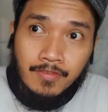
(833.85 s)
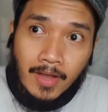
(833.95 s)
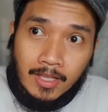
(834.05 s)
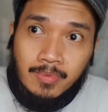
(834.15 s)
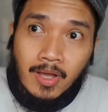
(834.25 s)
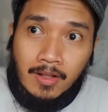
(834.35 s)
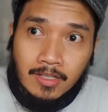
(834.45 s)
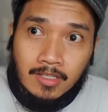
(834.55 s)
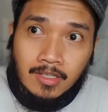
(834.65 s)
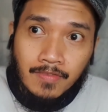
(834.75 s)
If I had to be
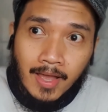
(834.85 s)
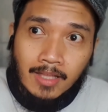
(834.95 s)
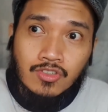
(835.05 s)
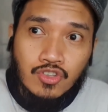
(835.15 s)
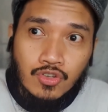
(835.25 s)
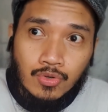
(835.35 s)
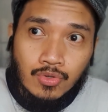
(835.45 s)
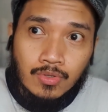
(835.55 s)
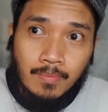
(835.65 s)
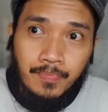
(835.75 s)
honest, if I had to
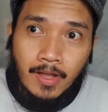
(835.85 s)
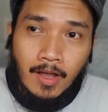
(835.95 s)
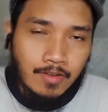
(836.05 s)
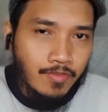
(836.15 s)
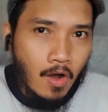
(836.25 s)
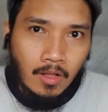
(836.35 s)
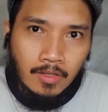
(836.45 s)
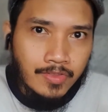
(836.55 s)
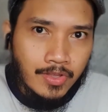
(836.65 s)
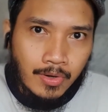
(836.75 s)
choose, out of all
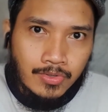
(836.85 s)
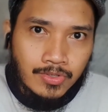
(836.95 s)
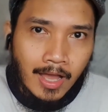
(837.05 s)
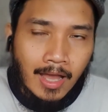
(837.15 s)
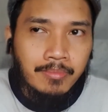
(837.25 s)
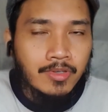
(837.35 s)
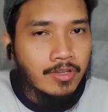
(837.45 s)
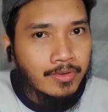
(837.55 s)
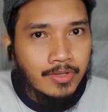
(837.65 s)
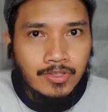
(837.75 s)
of those, I'm
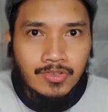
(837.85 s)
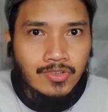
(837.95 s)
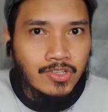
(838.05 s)
curious to see